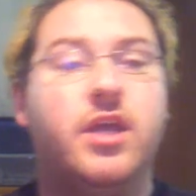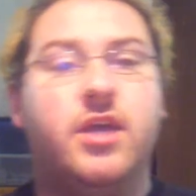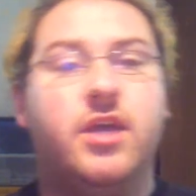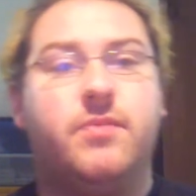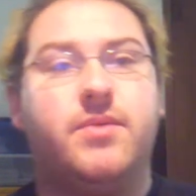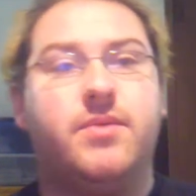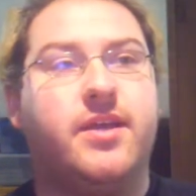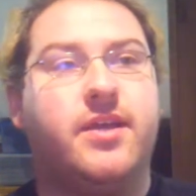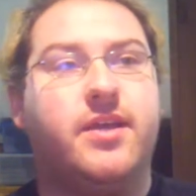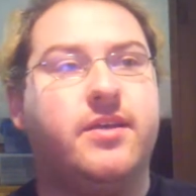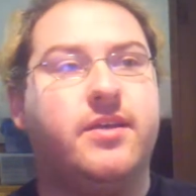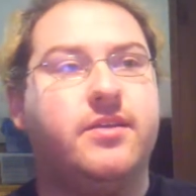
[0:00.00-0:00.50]

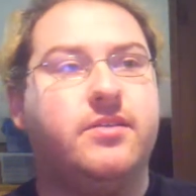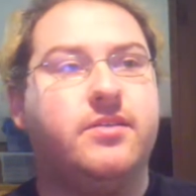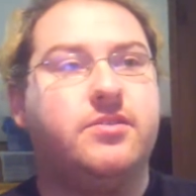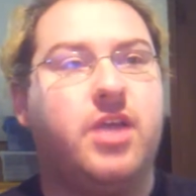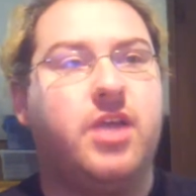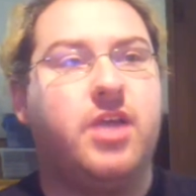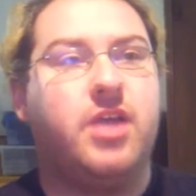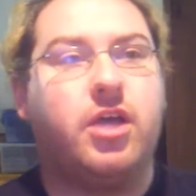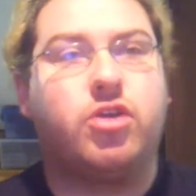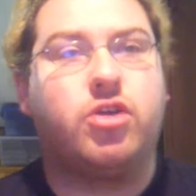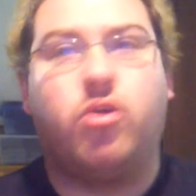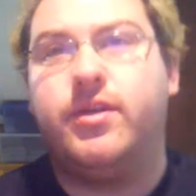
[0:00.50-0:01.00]
Because
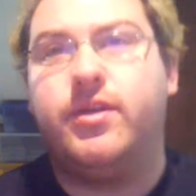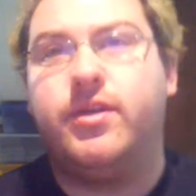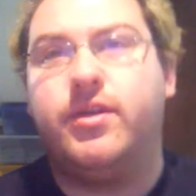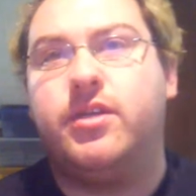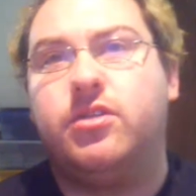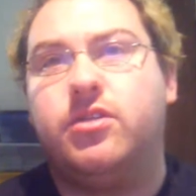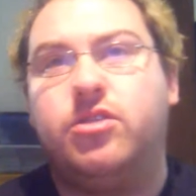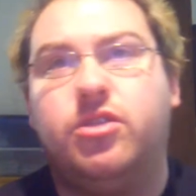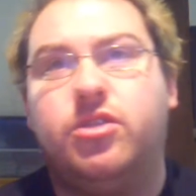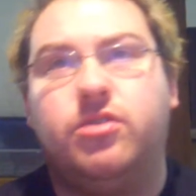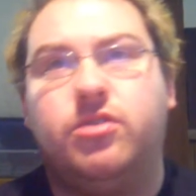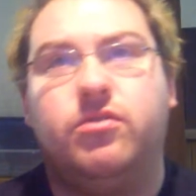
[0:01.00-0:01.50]

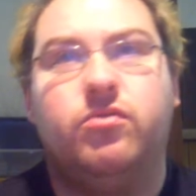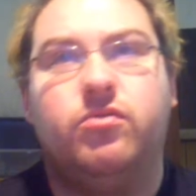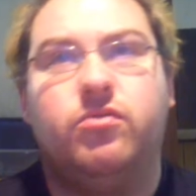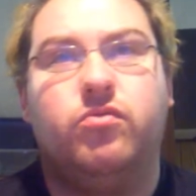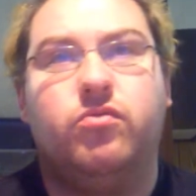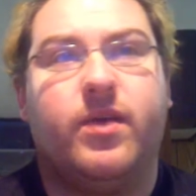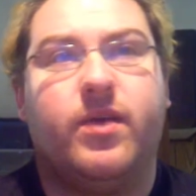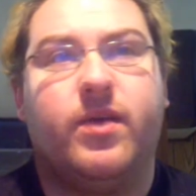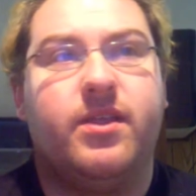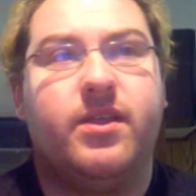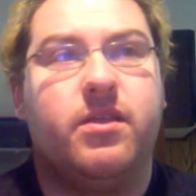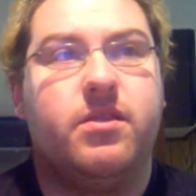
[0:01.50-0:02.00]
according to
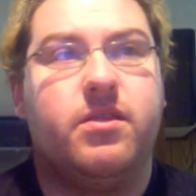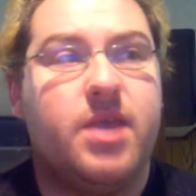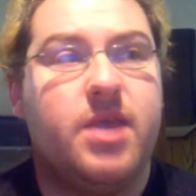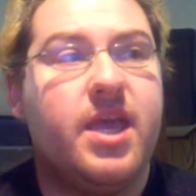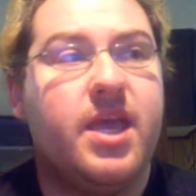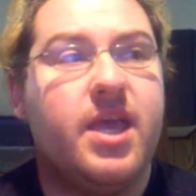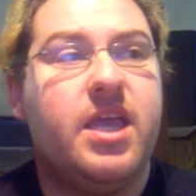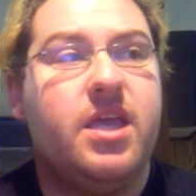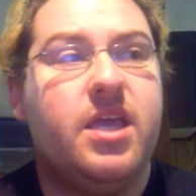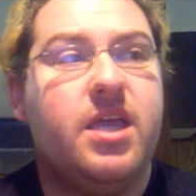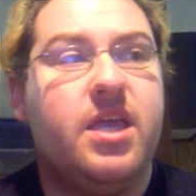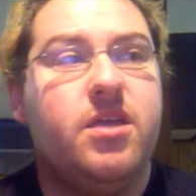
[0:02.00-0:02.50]
what
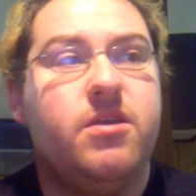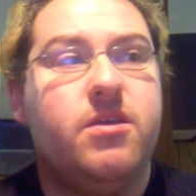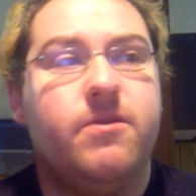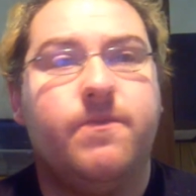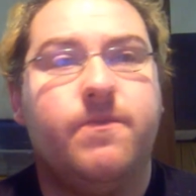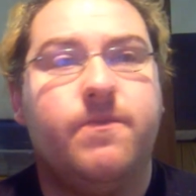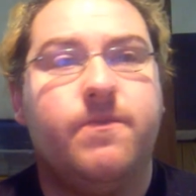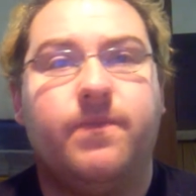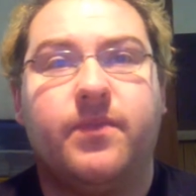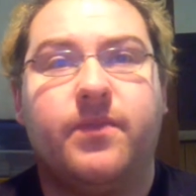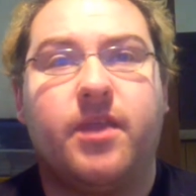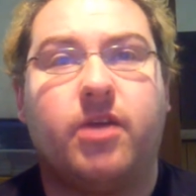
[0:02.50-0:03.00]
they
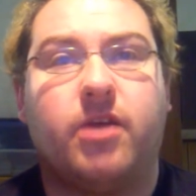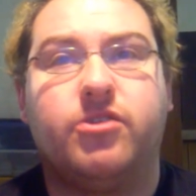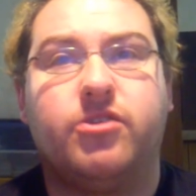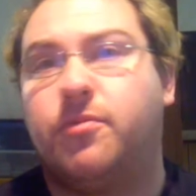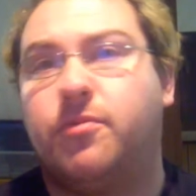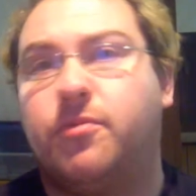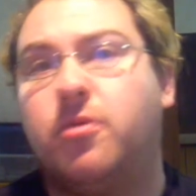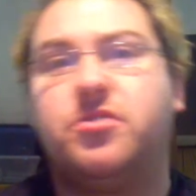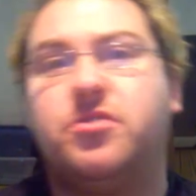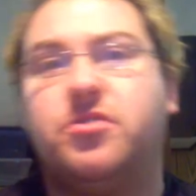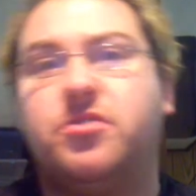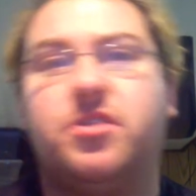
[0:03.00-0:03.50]
are
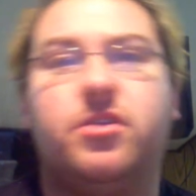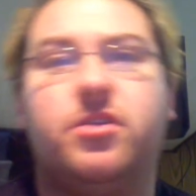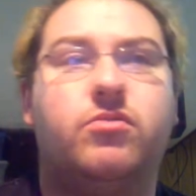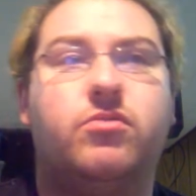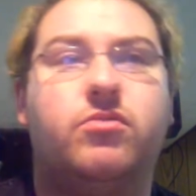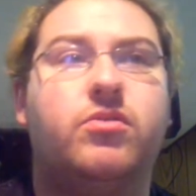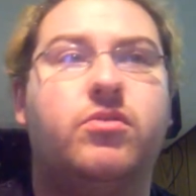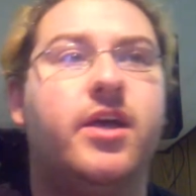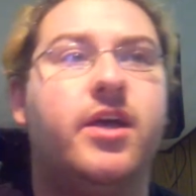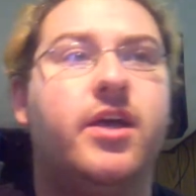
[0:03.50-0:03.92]
supposed to do